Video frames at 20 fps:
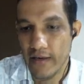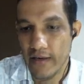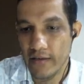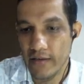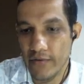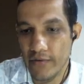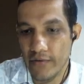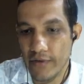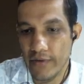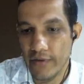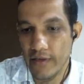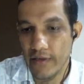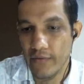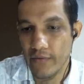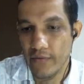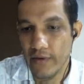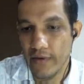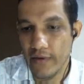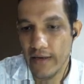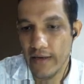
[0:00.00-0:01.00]
So here
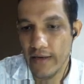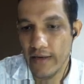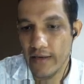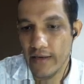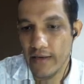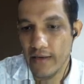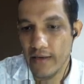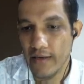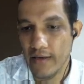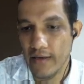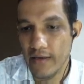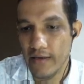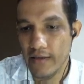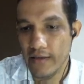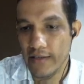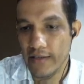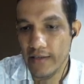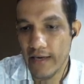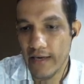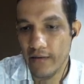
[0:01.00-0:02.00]
we'll get
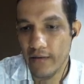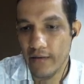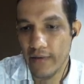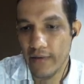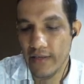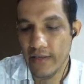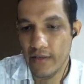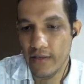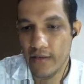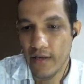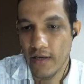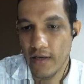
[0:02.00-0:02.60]
this kind of condition.